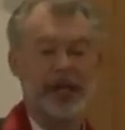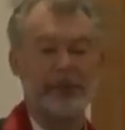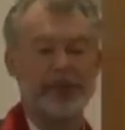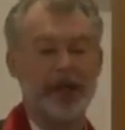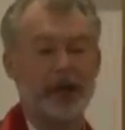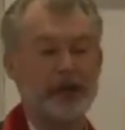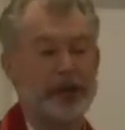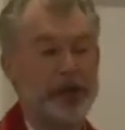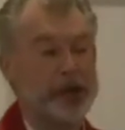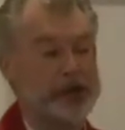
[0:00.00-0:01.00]
happens on a
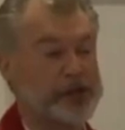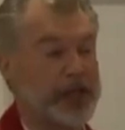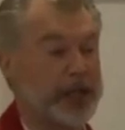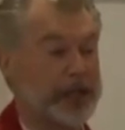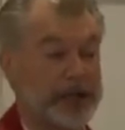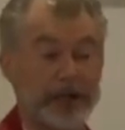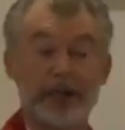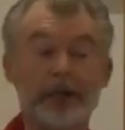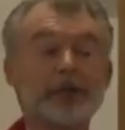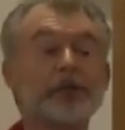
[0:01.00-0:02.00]
Thursday, and
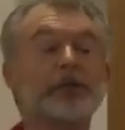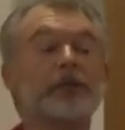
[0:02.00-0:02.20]
it is